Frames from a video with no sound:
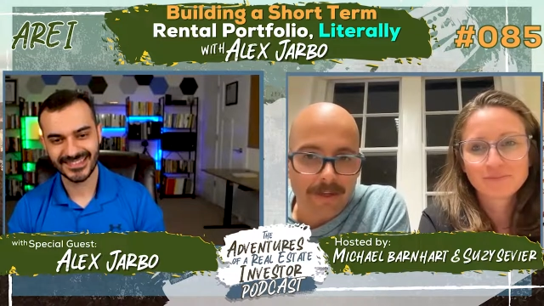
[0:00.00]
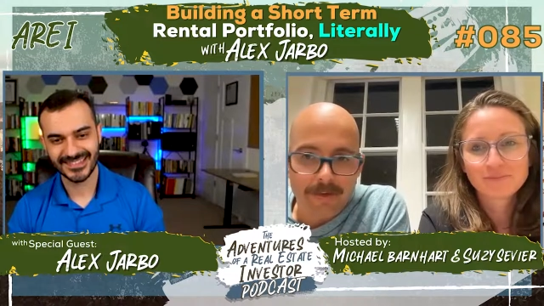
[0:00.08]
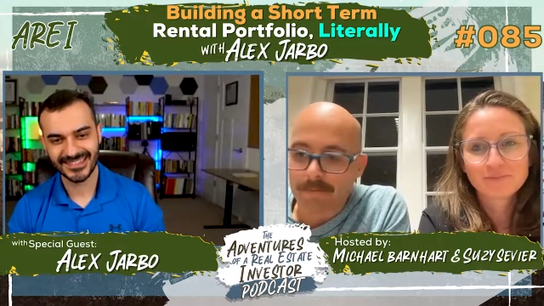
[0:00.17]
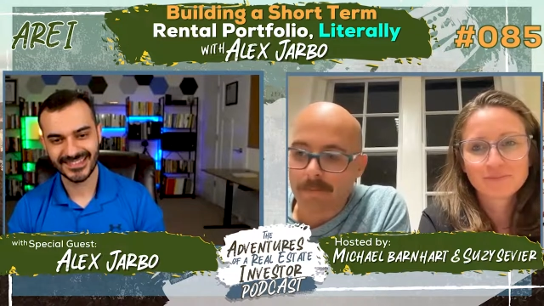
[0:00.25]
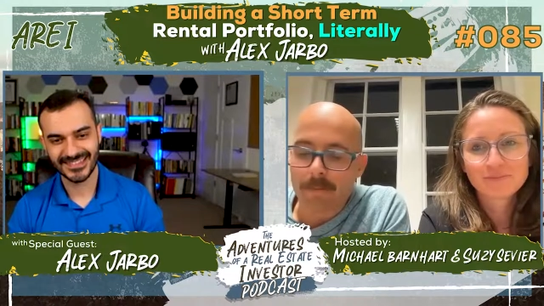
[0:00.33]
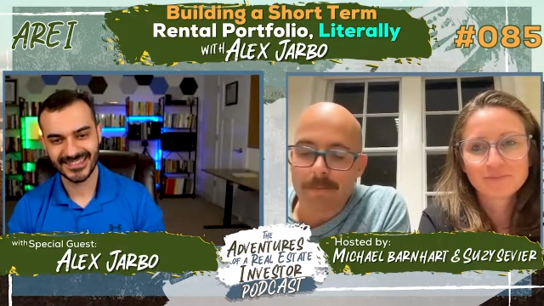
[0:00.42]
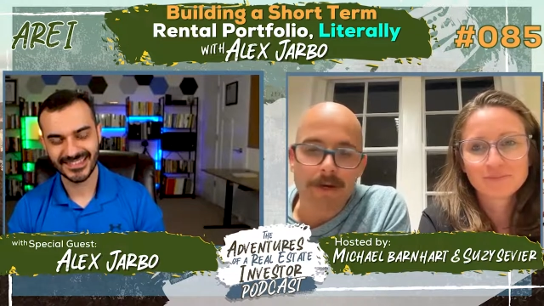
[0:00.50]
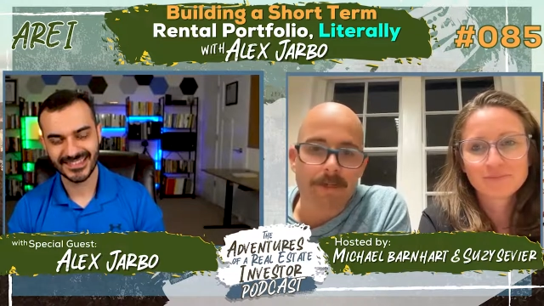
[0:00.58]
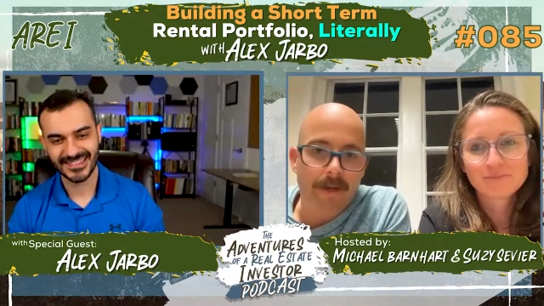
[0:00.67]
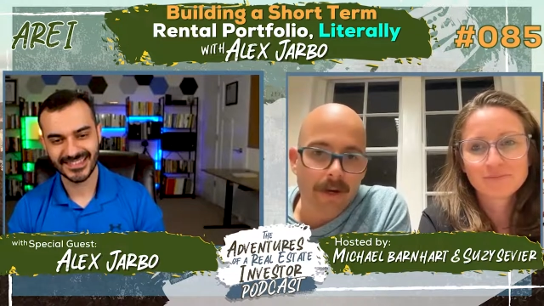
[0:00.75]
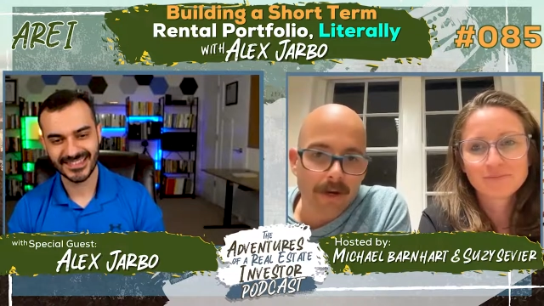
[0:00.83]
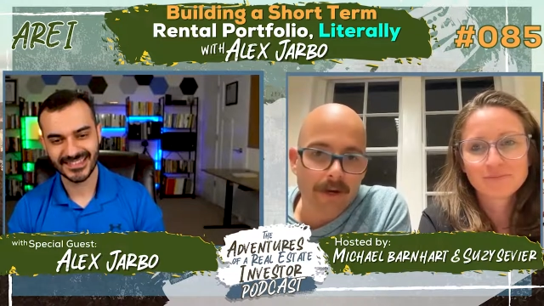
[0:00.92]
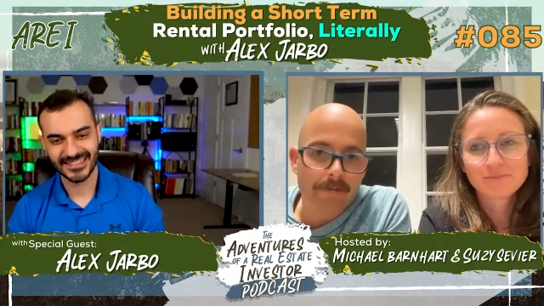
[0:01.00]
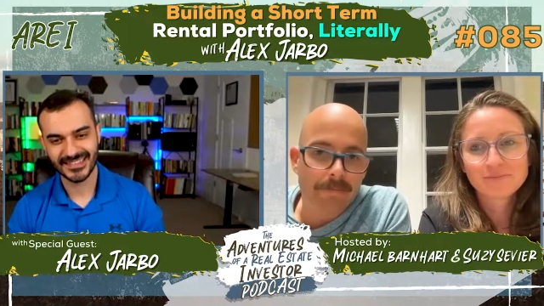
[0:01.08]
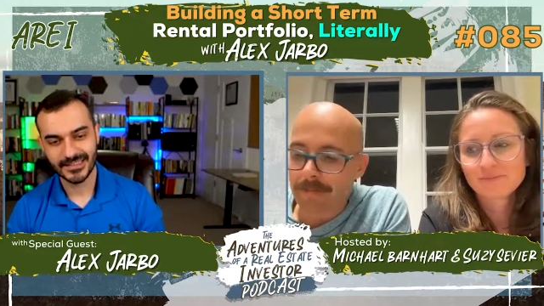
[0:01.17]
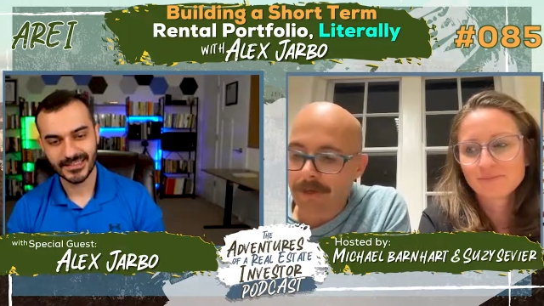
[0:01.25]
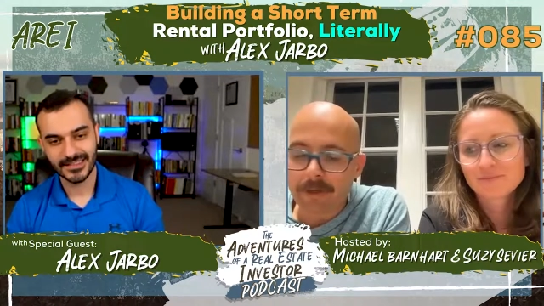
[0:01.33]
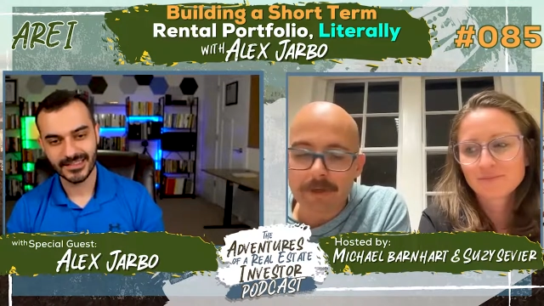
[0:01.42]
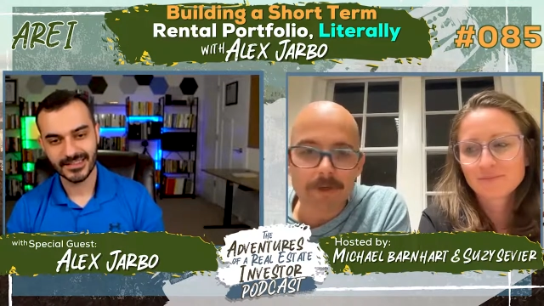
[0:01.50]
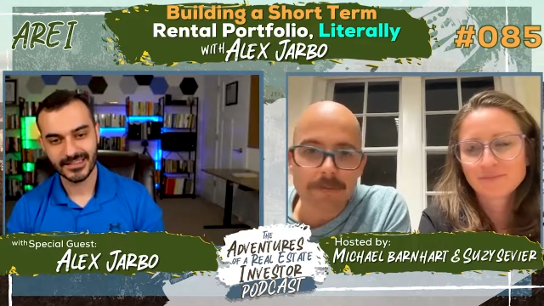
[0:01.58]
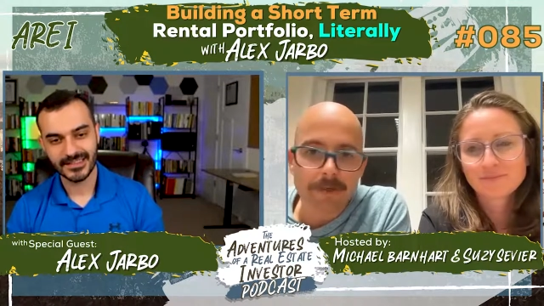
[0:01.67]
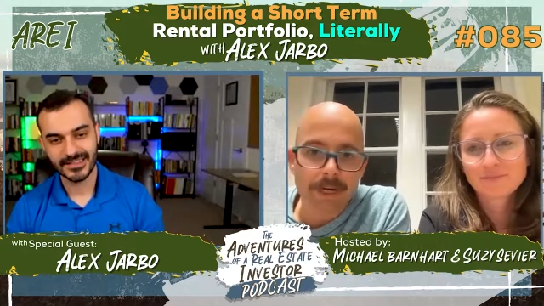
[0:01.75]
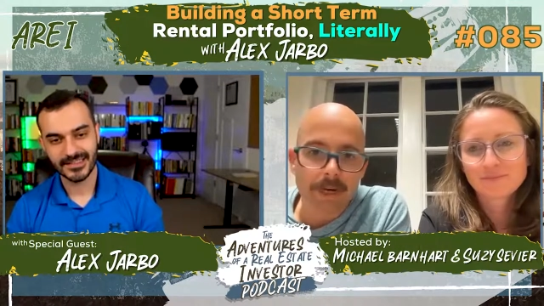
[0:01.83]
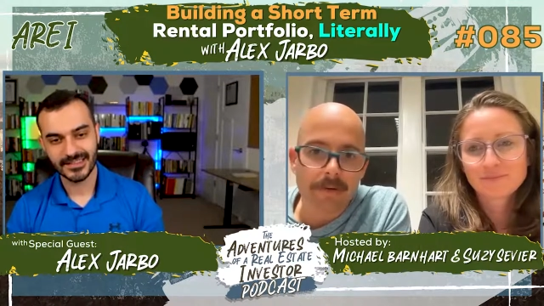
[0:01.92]
Speaker 1: can learn more about you? I know you have a
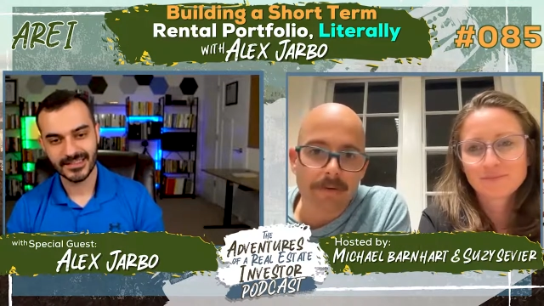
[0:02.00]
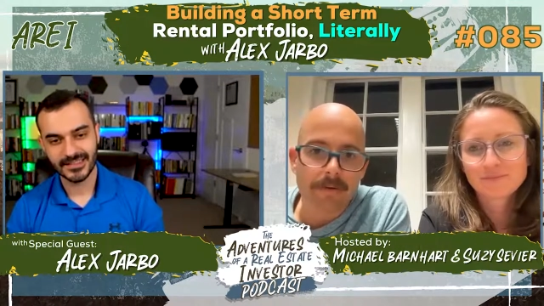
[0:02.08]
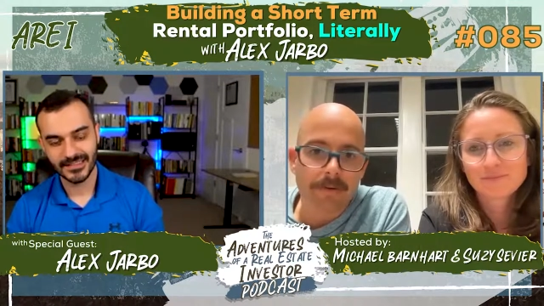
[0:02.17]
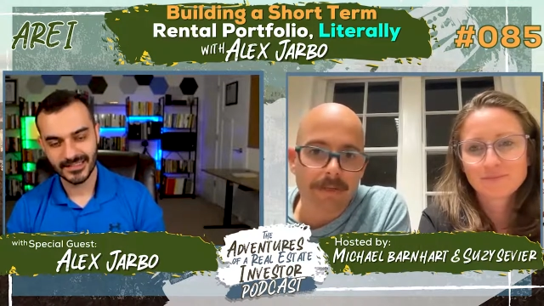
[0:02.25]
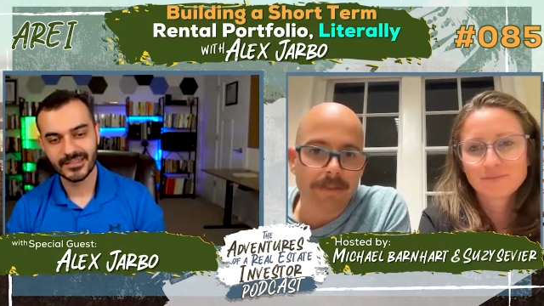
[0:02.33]
YouTube channel and